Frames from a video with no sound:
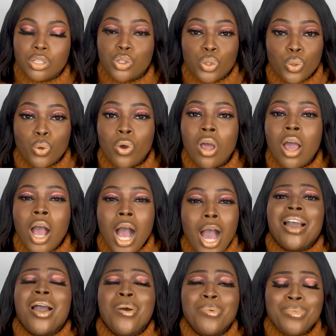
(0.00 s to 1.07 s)
So
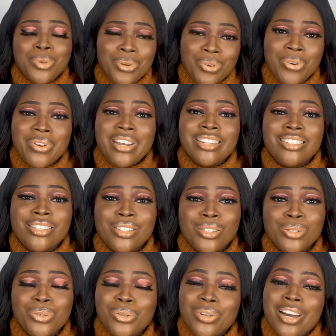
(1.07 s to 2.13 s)
I hope you create this
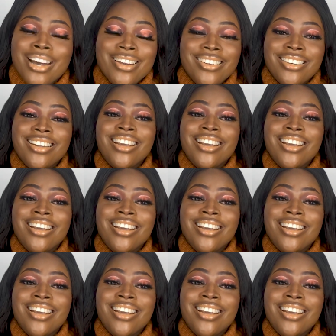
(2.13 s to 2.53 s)
look, and